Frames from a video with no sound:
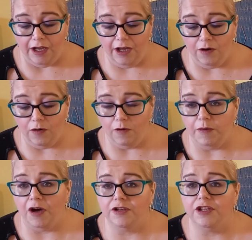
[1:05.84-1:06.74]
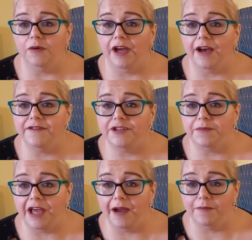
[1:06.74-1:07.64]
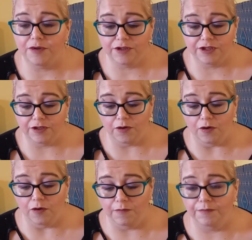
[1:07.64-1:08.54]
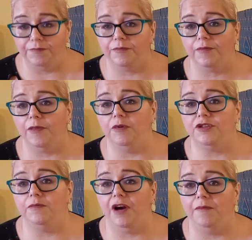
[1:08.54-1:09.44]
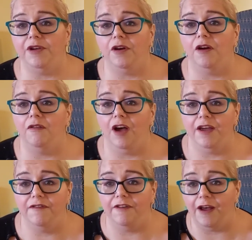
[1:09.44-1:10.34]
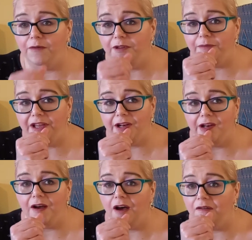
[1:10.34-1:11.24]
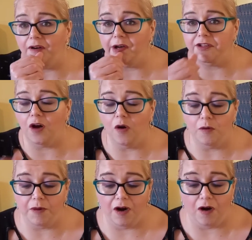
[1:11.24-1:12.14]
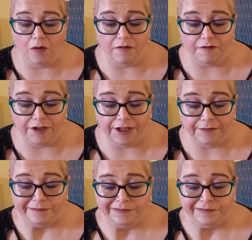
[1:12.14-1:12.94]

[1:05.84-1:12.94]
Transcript: Allure box. Now I have September's to come, which will probably arrive around the middle of October, hopefully.